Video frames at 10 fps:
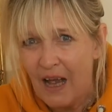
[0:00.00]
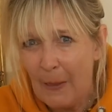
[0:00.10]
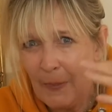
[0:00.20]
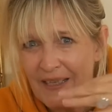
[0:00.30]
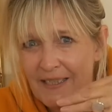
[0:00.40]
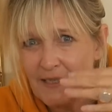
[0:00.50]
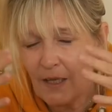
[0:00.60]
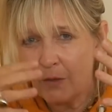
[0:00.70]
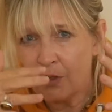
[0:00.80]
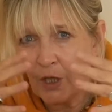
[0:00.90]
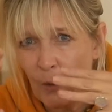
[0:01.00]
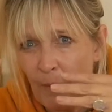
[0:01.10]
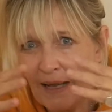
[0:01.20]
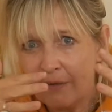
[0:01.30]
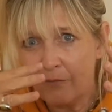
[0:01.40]
And this is going to go
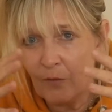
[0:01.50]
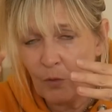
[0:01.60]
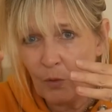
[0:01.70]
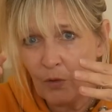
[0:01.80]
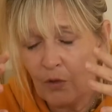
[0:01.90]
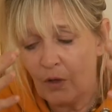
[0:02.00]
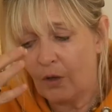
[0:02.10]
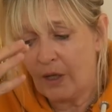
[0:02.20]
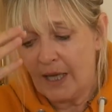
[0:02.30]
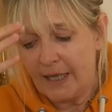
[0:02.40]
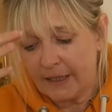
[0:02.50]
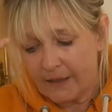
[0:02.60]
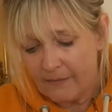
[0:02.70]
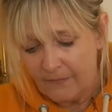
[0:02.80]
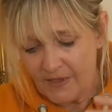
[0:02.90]
back and forth, okay?
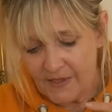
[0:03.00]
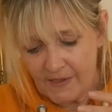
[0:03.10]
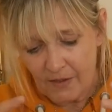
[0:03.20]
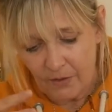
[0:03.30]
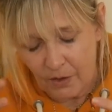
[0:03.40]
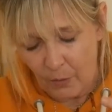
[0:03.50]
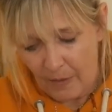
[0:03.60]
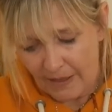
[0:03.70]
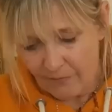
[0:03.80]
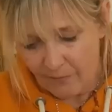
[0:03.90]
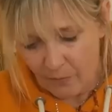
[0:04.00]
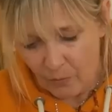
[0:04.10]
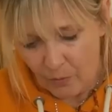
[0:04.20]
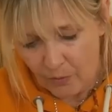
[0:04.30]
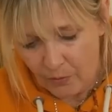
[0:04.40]
this is going to go back and
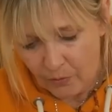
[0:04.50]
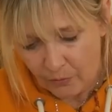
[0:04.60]
forth.